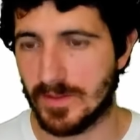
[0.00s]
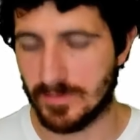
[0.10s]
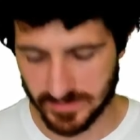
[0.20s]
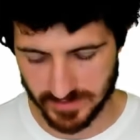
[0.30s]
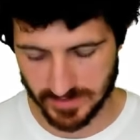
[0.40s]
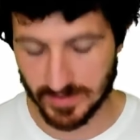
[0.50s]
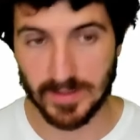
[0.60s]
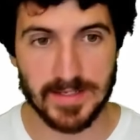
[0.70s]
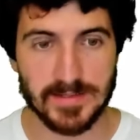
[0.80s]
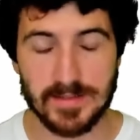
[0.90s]
Let me see
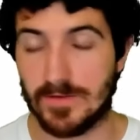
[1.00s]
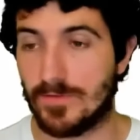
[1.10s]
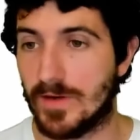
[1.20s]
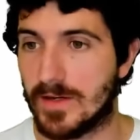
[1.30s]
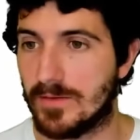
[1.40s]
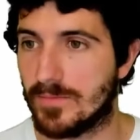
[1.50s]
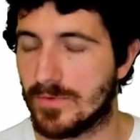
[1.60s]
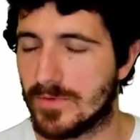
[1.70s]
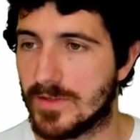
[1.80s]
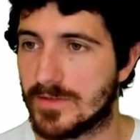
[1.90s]
lastly if I can
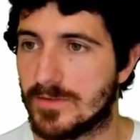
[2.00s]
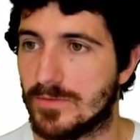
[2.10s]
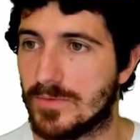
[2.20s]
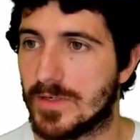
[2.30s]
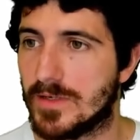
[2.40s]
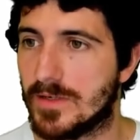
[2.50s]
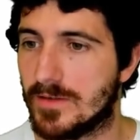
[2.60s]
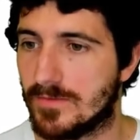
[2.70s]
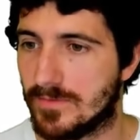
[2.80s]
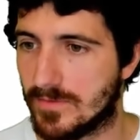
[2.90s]
put this to
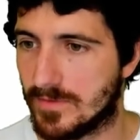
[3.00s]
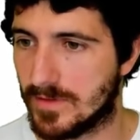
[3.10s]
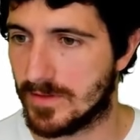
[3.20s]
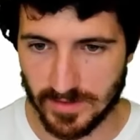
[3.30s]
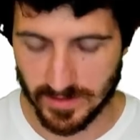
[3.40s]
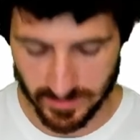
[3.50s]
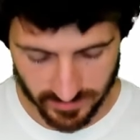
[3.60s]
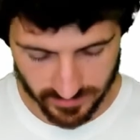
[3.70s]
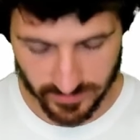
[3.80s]
be entire,